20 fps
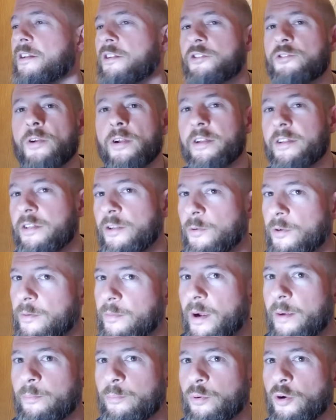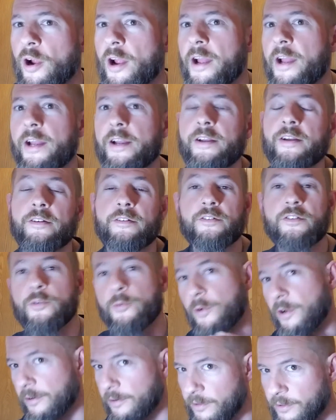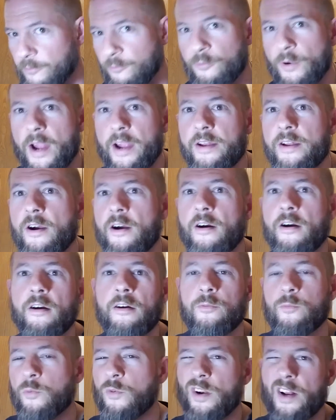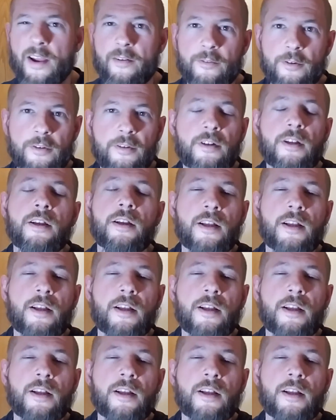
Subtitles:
try to do it on my break and do it under the radar, whatever.